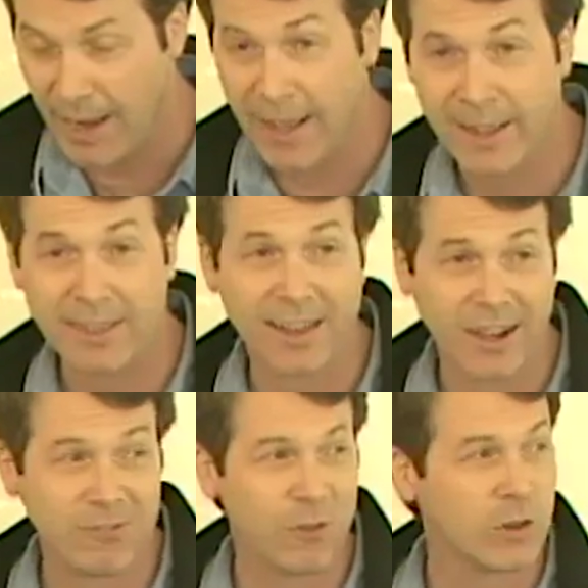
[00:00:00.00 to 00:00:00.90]
And that,
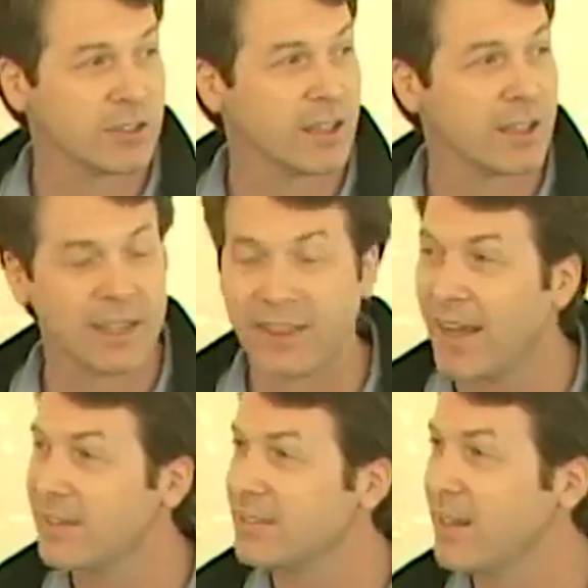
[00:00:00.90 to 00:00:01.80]
unfortunately,
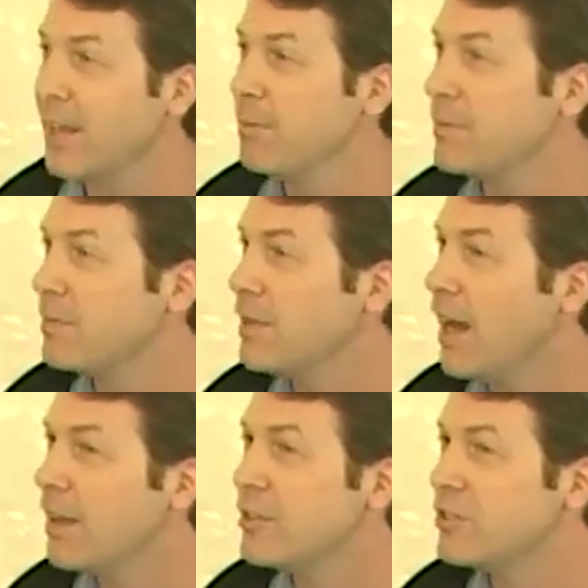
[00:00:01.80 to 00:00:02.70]
that same
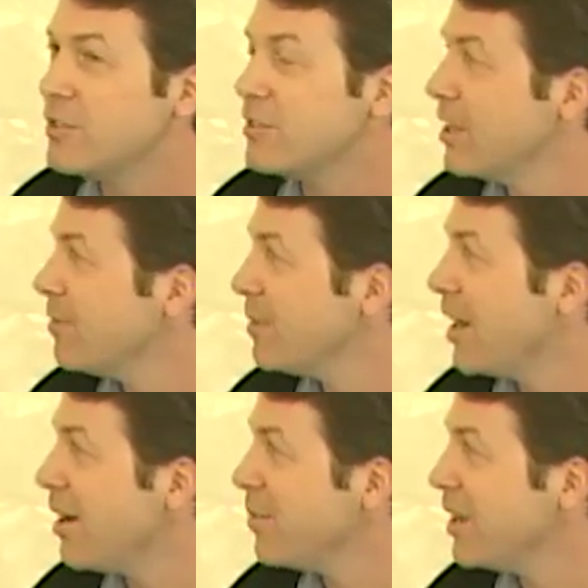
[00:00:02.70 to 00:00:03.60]
knowledge is even
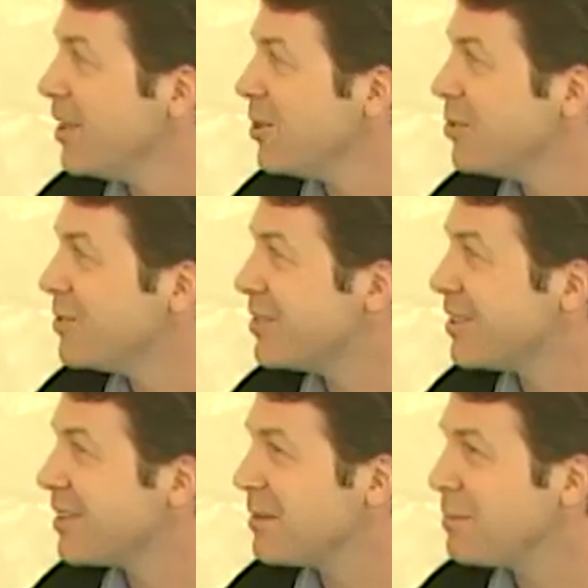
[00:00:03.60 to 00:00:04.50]
now being
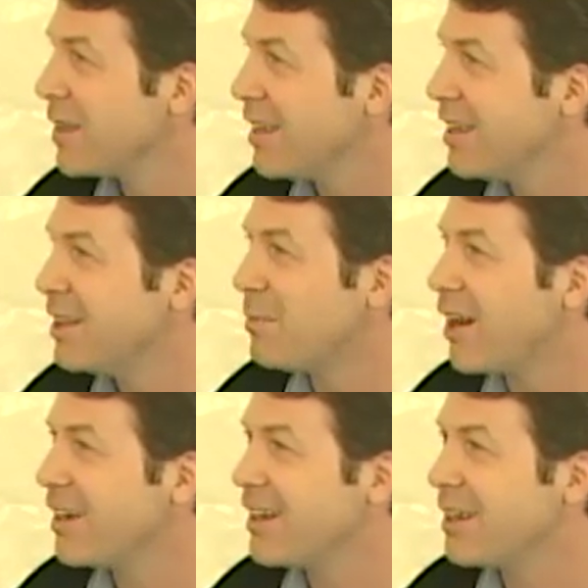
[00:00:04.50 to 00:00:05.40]
used in the
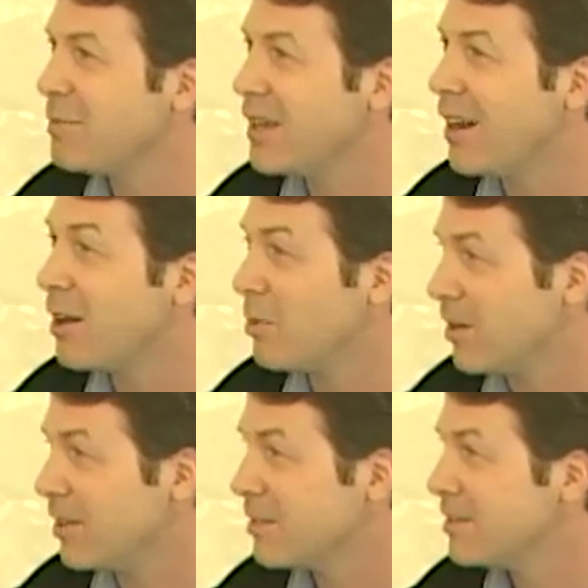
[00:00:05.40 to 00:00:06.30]
marketing and PR
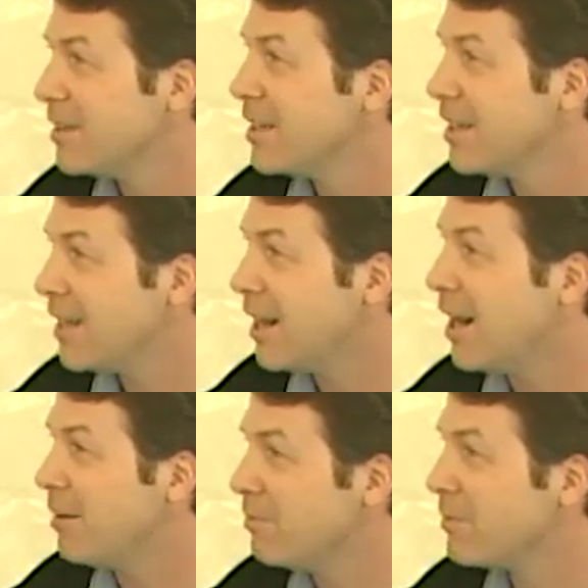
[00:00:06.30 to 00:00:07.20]
world.
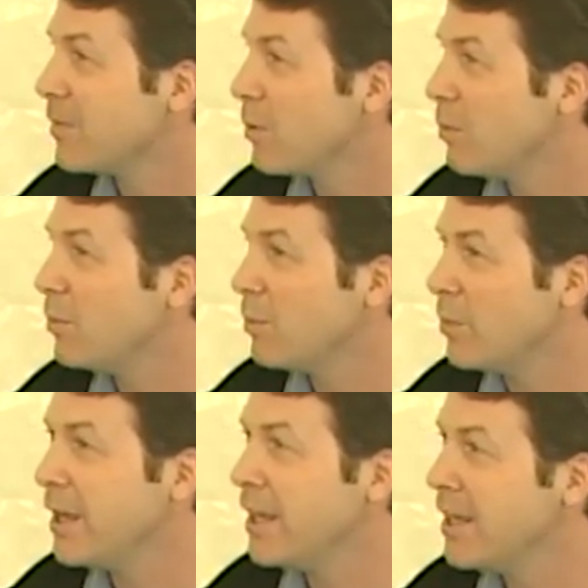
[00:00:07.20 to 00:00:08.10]
Um,
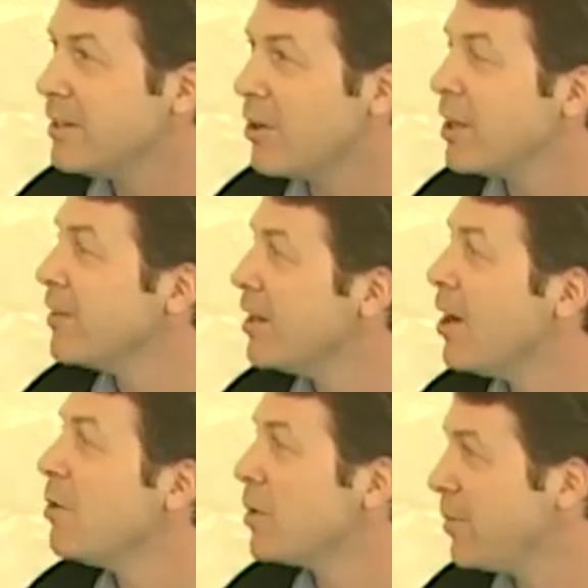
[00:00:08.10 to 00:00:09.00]
we don't even
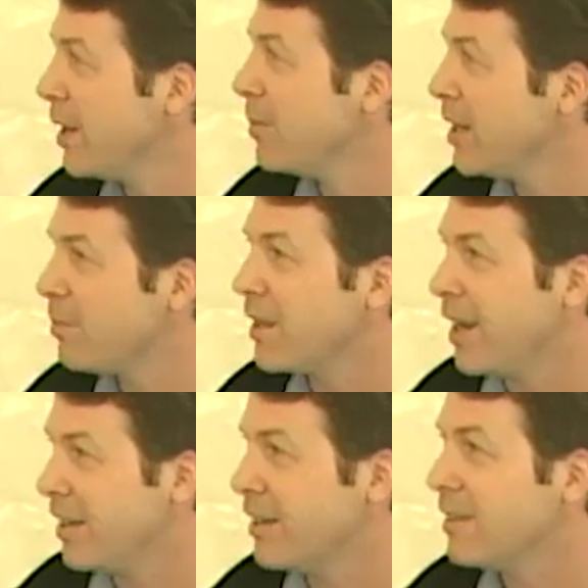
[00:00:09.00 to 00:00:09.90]
know we're being
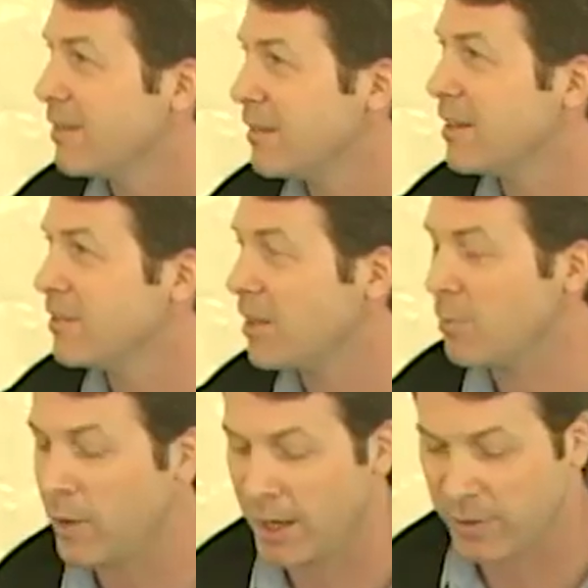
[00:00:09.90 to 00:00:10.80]
manipulated in
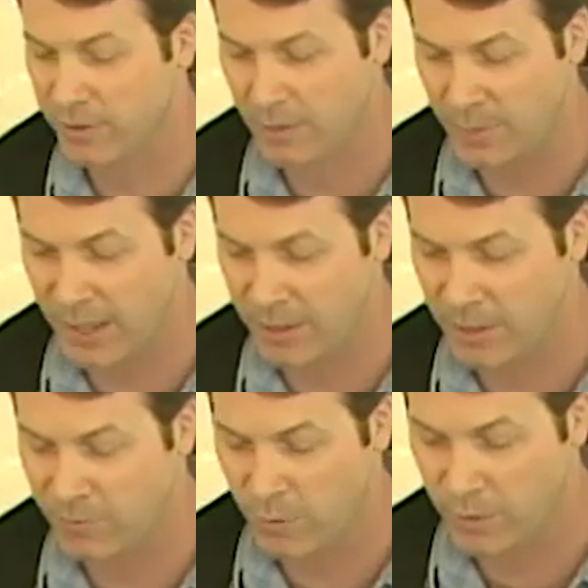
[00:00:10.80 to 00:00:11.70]
some ways by
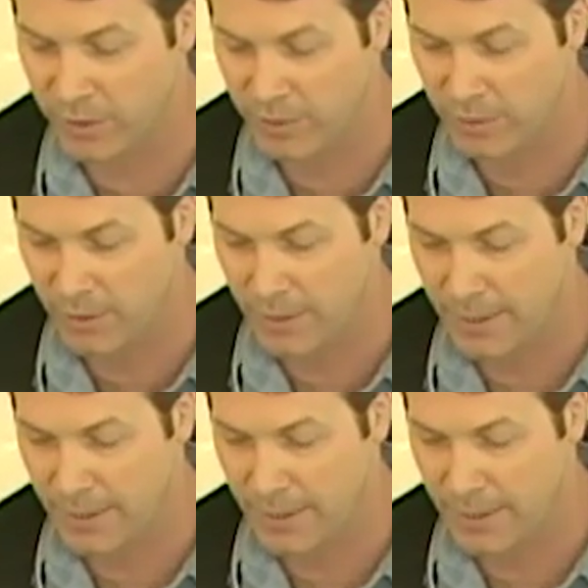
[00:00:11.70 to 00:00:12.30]
these forces.